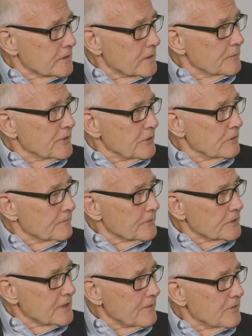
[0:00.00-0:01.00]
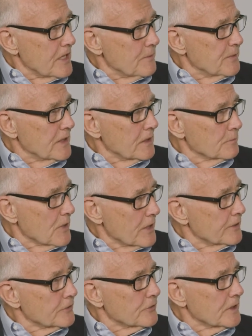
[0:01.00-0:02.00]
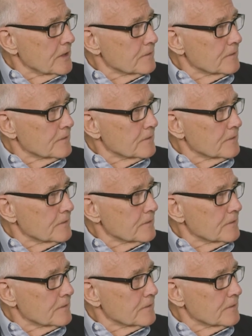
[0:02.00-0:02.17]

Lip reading: come to you for safekeeping and monitoring?